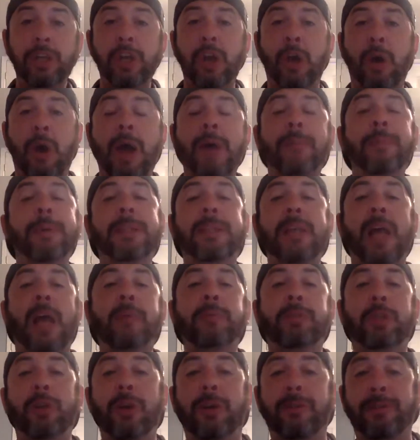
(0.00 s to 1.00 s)
how many
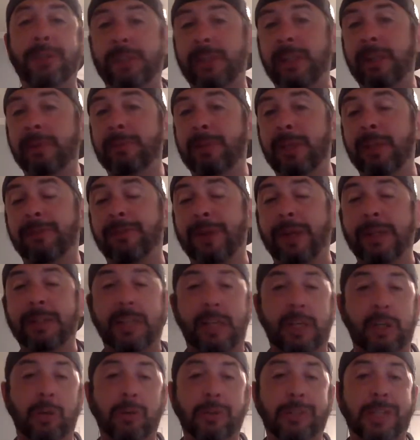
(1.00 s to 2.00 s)
times do you have a team defense
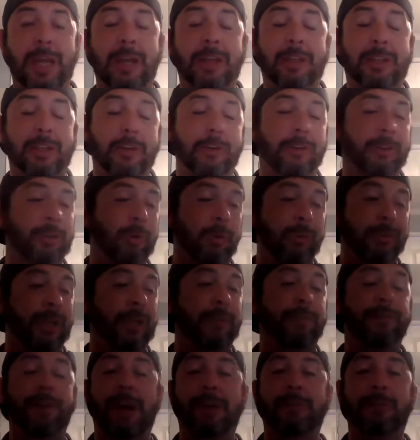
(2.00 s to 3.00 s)
that goes out there and scores
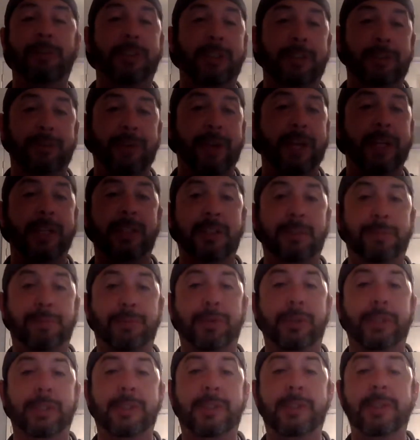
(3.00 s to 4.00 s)
like 5 or 6 fantasy
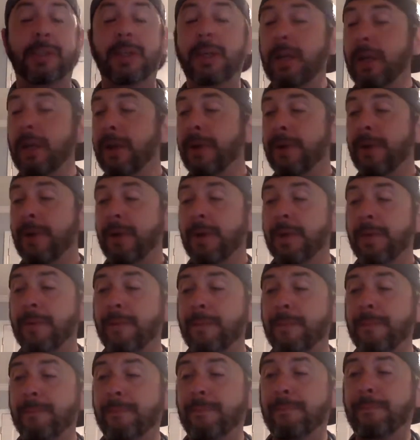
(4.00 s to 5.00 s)
points?
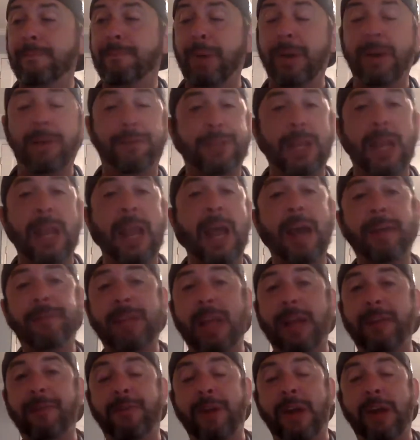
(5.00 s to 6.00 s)
But if they have
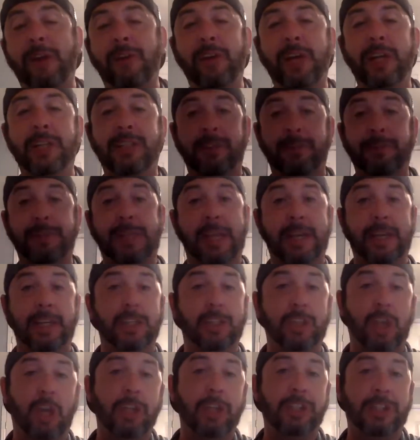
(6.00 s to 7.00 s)
that variance of getting a
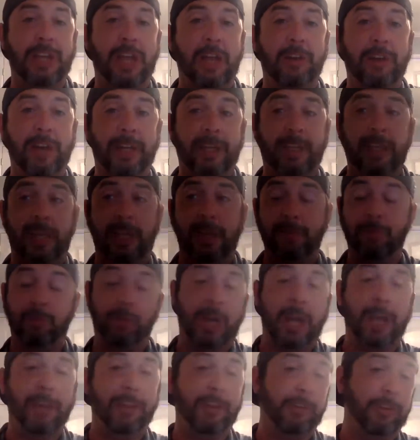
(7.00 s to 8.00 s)
touchdown that game, well,
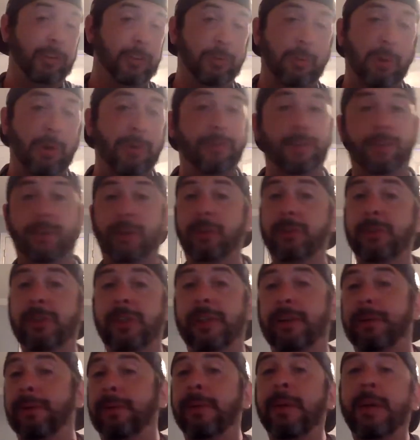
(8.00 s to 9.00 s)
now they're a 12 or
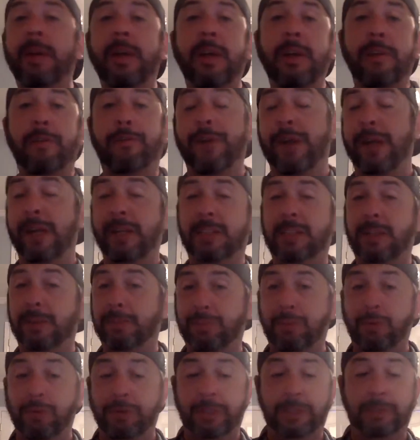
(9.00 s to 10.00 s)
13 fantasy
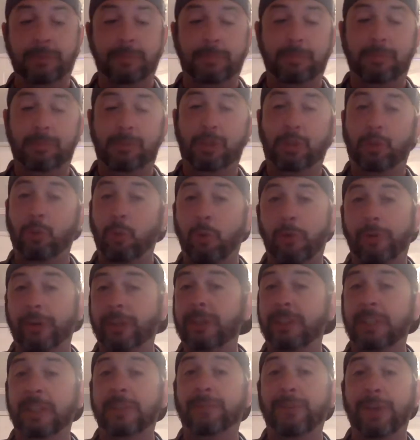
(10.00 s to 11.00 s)
point scoring
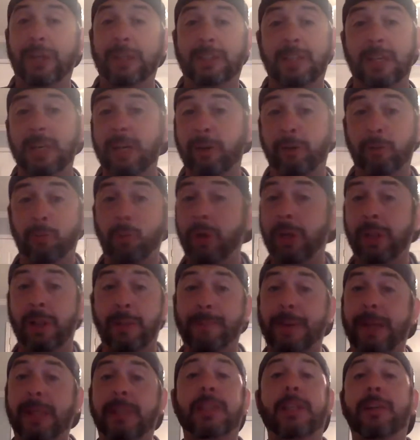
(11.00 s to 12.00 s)
defense, and they're one of the
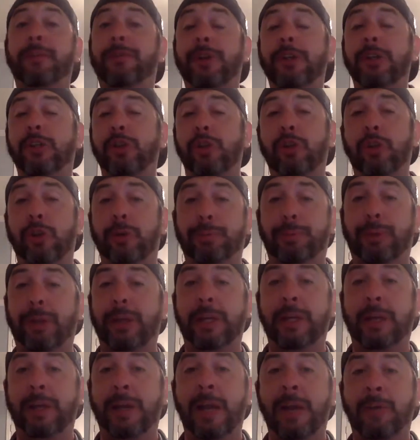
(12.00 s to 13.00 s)
best defense you could have
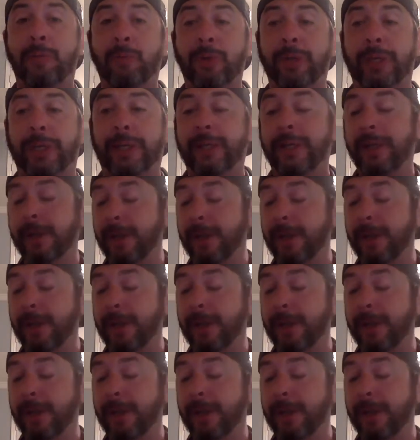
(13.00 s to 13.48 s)
played in that week.